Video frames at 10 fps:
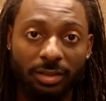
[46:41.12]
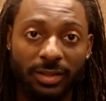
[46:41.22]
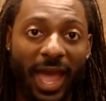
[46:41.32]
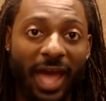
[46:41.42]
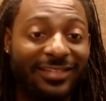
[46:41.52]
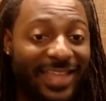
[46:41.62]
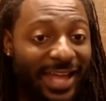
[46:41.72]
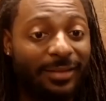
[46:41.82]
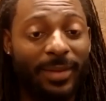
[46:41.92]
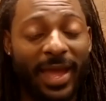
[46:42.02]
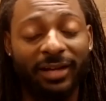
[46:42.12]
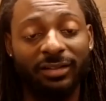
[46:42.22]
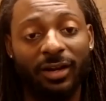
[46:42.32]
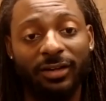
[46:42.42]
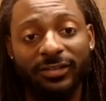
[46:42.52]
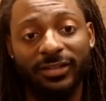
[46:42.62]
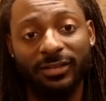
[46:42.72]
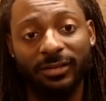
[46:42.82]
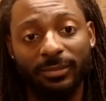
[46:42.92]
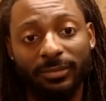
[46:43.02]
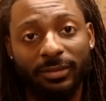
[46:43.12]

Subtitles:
How does that impact our system?